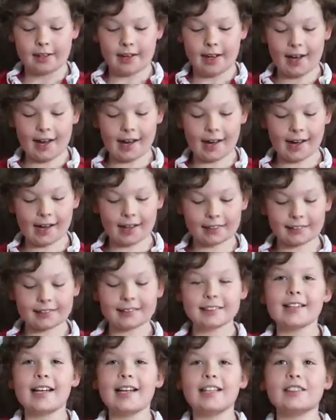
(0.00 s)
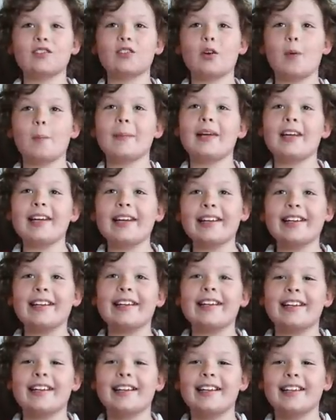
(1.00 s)
and it's for
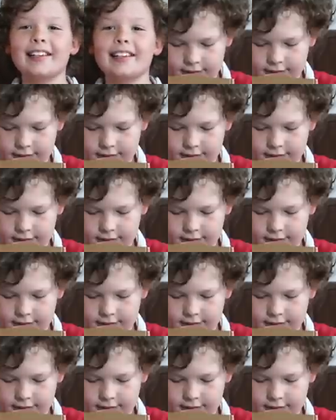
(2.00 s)
me.